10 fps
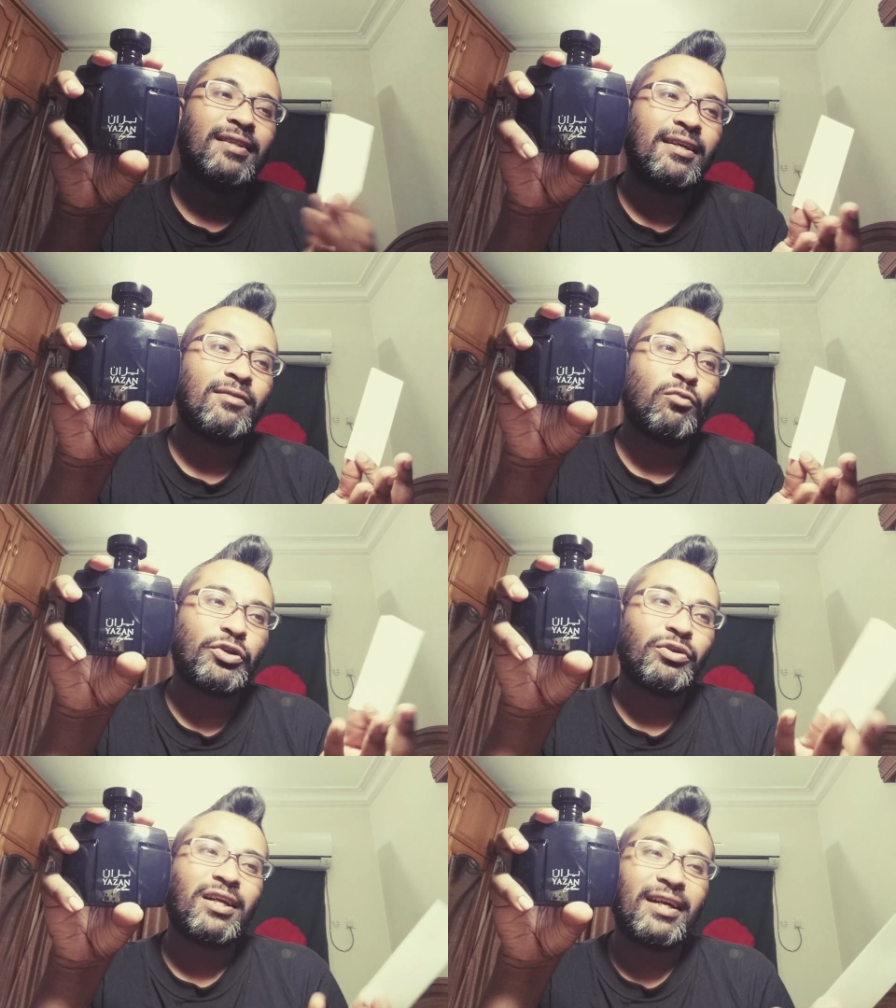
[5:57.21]
then
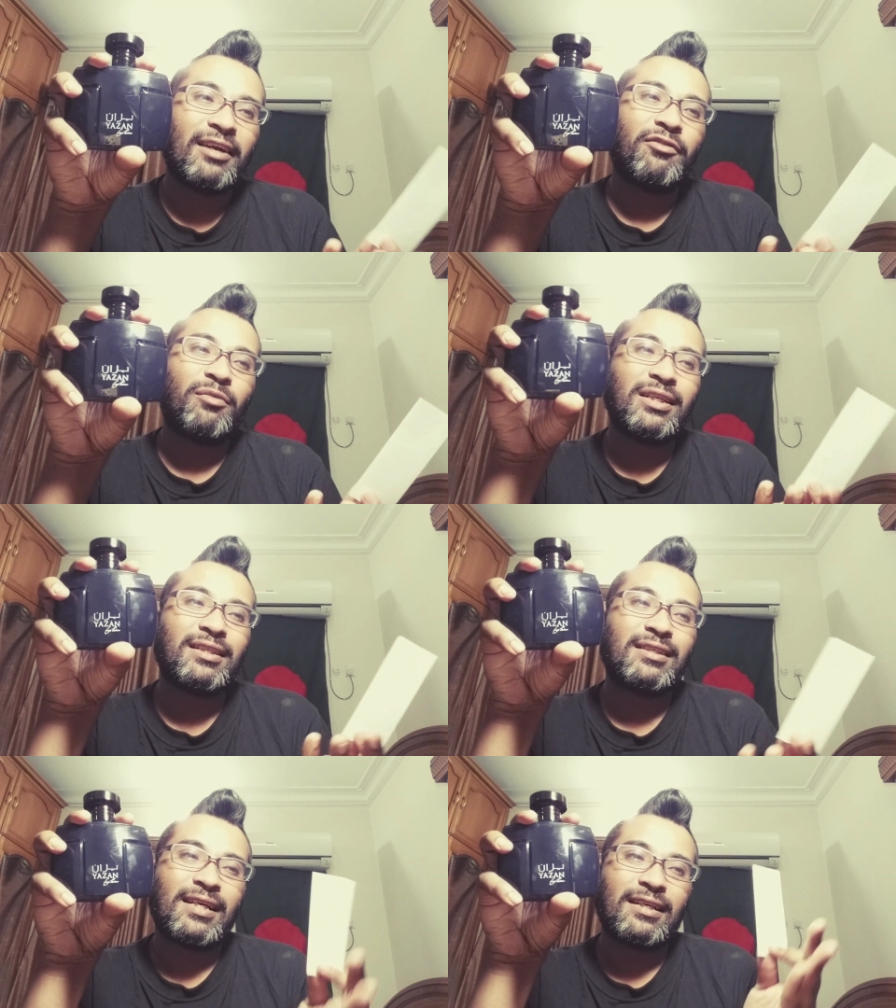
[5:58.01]
what you're gonna get from this
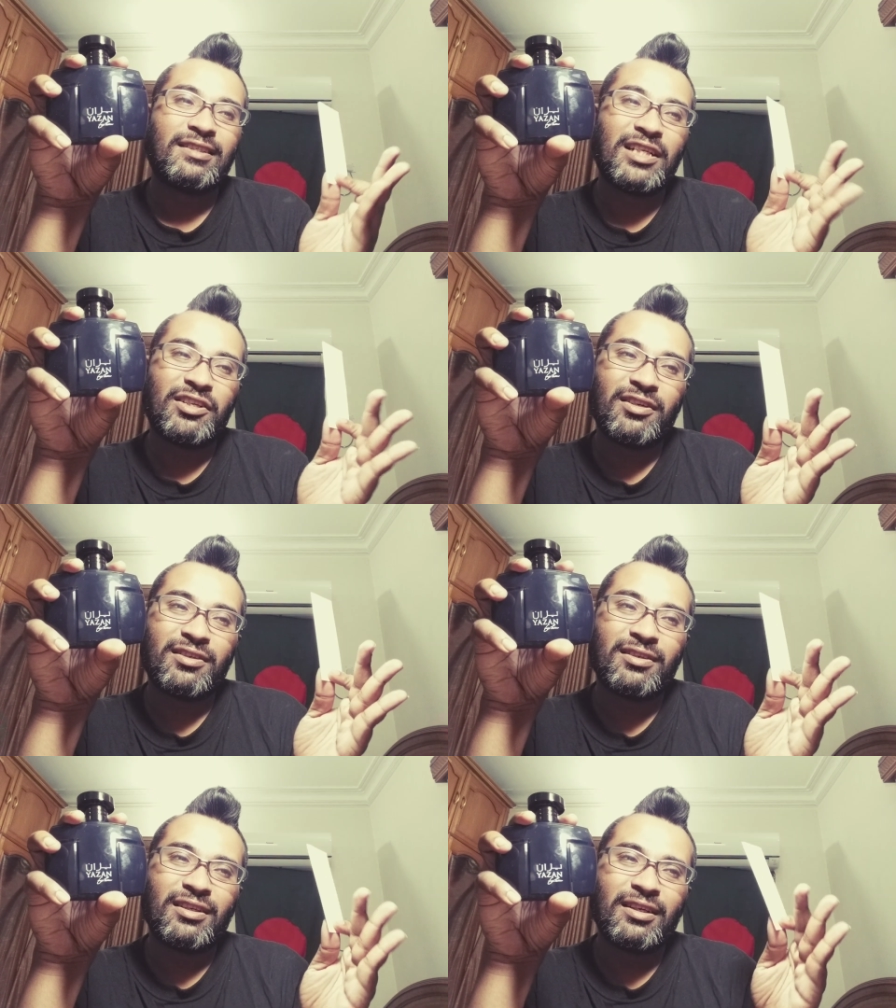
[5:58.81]
is like
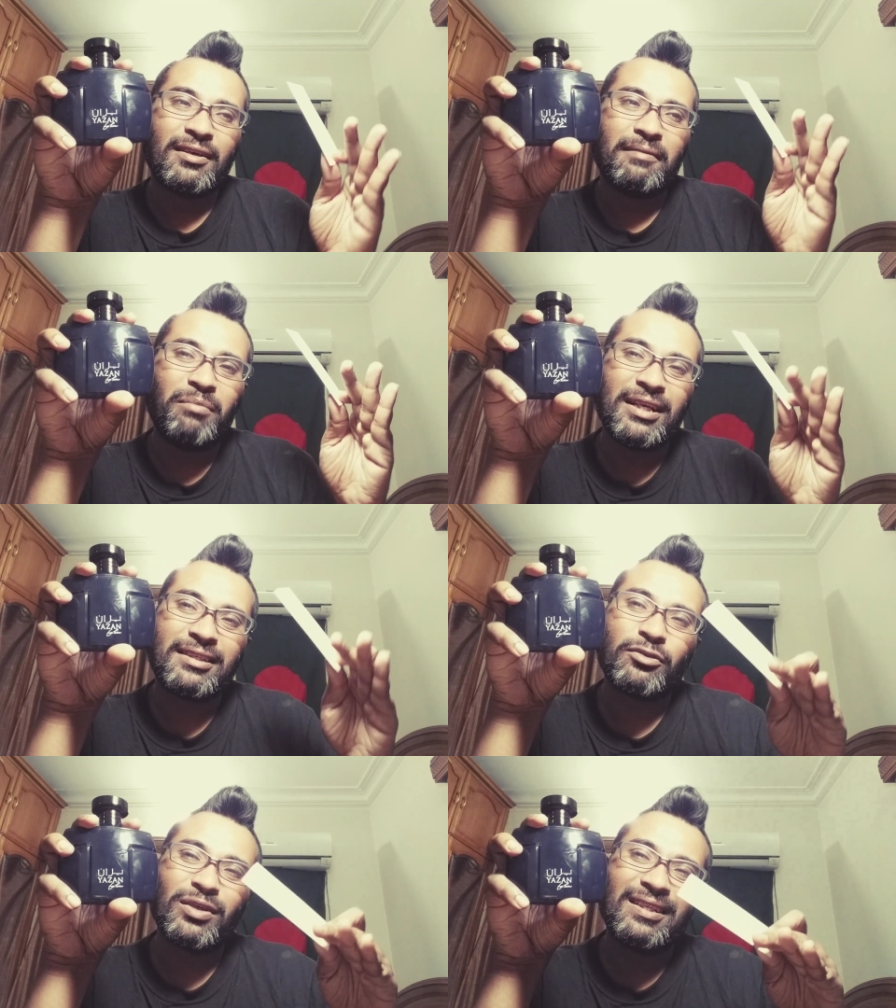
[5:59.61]
citrus
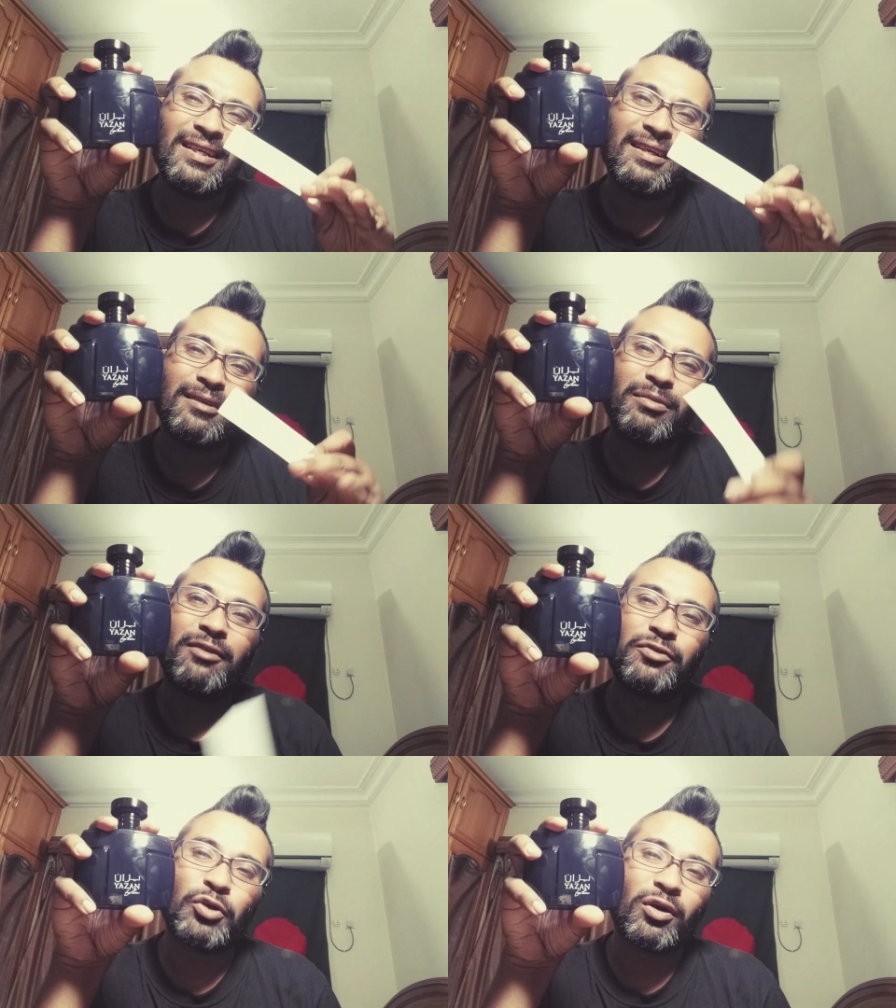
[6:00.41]
mixes with little bit
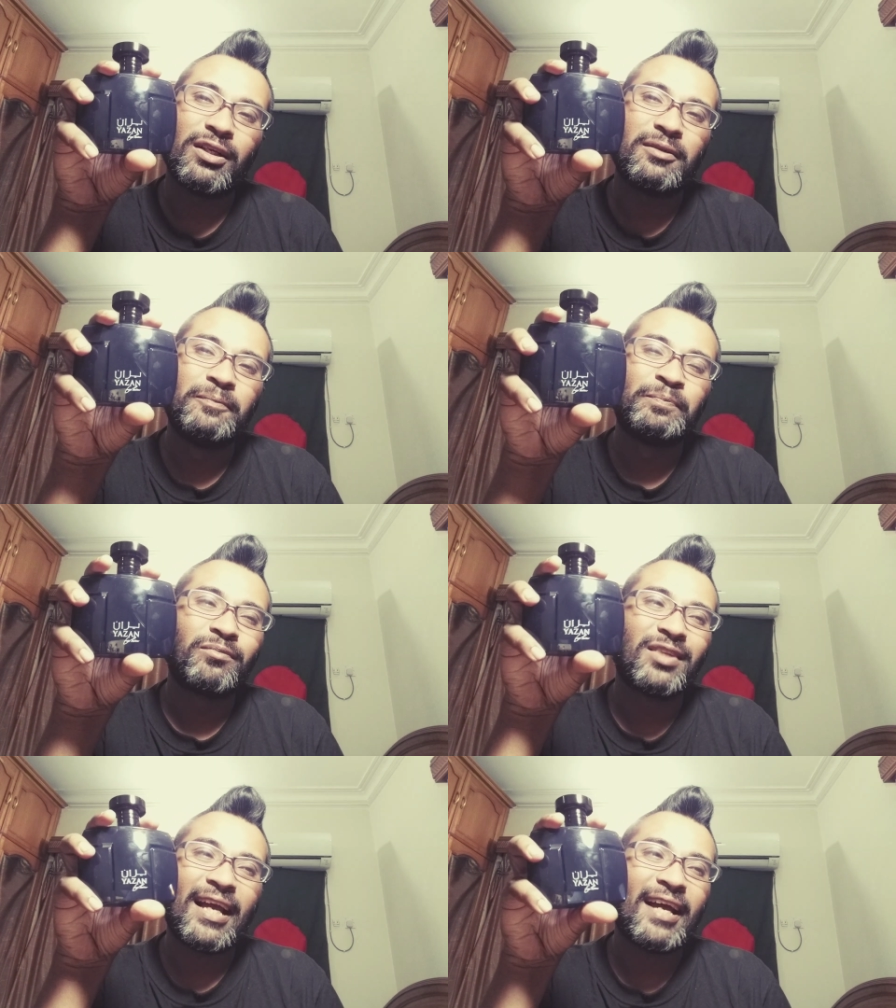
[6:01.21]
of chocolate
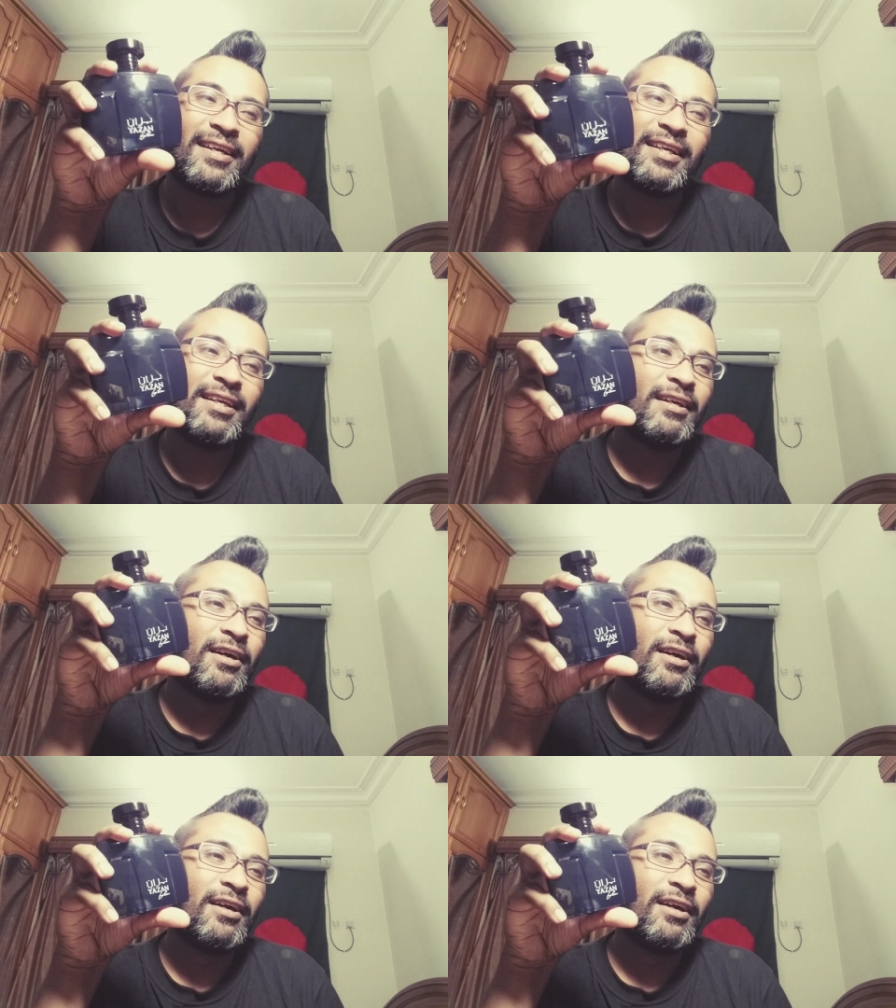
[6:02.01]
candy